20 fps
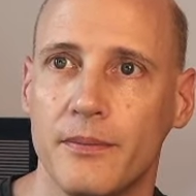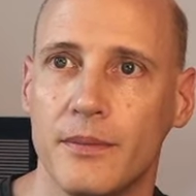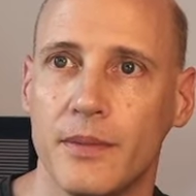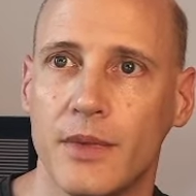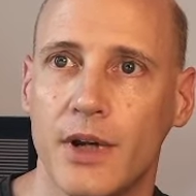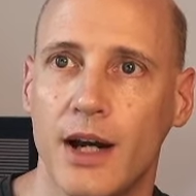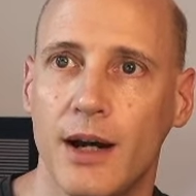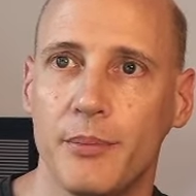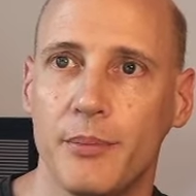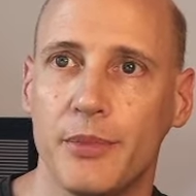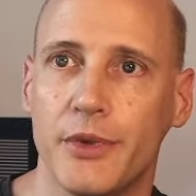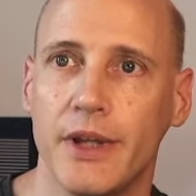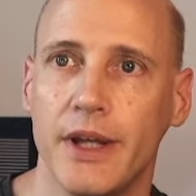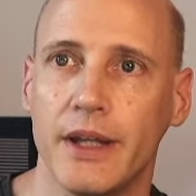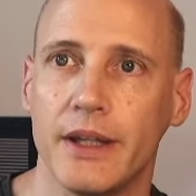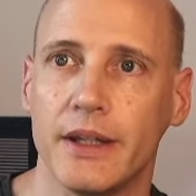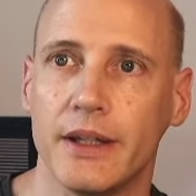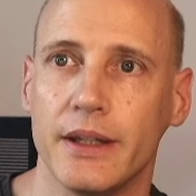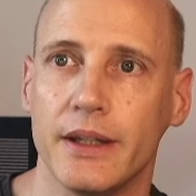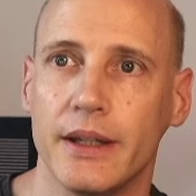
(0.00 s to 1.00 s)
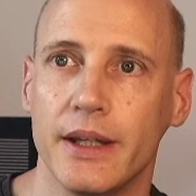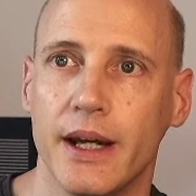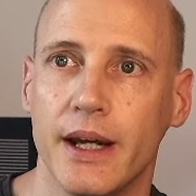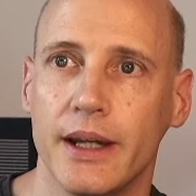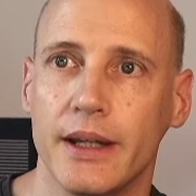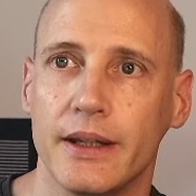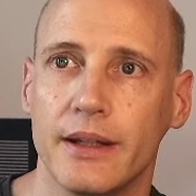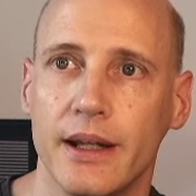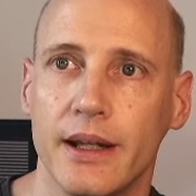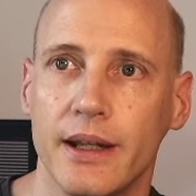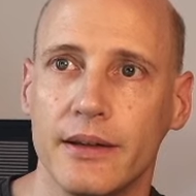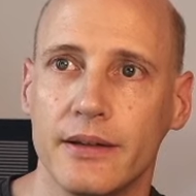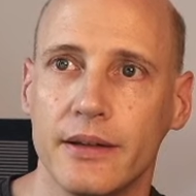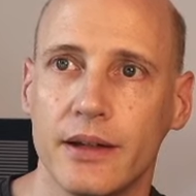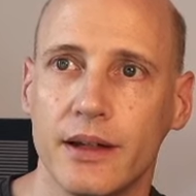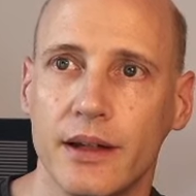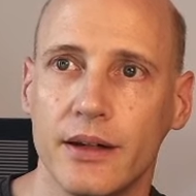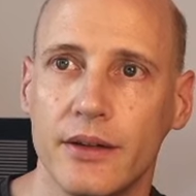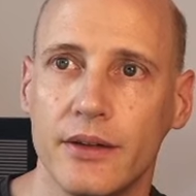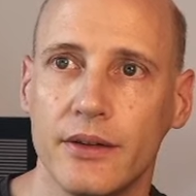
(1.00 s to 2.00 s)
Updated 9 days
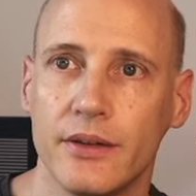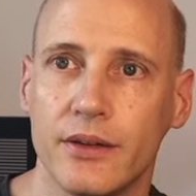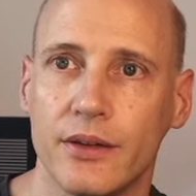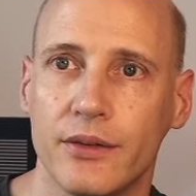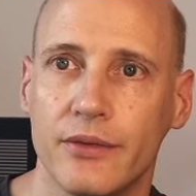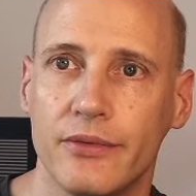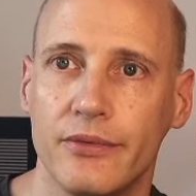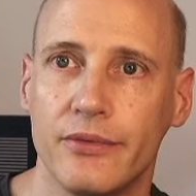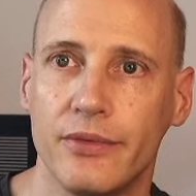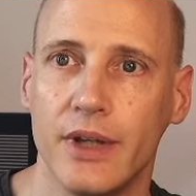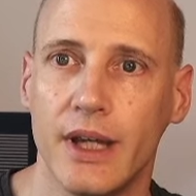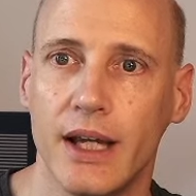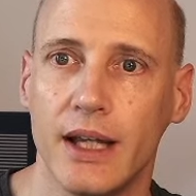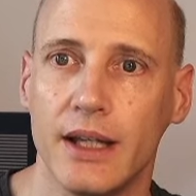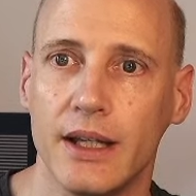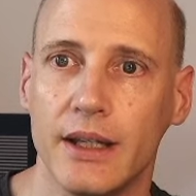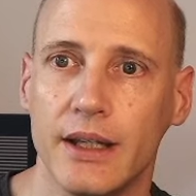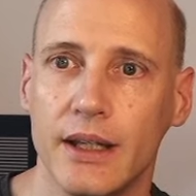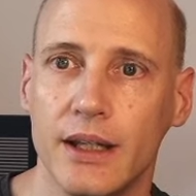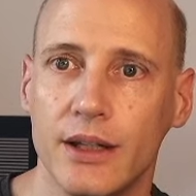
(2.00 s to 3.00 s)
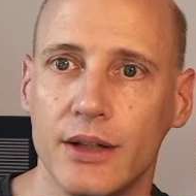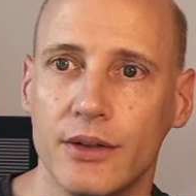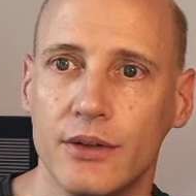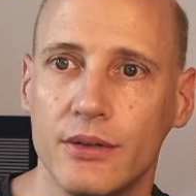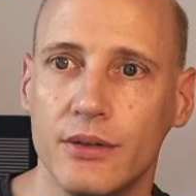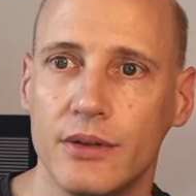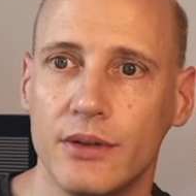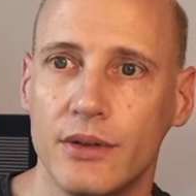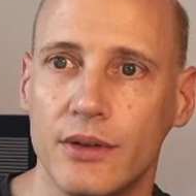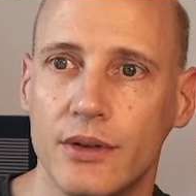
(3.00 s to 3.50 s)
ago, so fairly new.